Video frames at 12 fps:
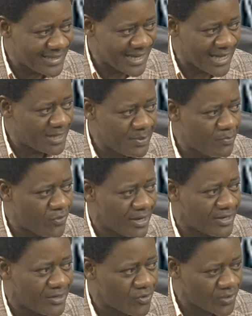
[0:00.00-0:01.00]
and the people are
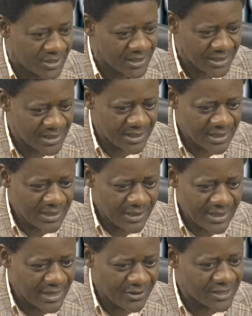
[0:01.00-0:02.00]
not, they
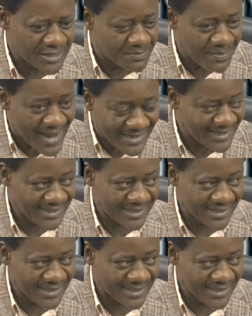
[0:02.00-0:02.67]
are not smiling.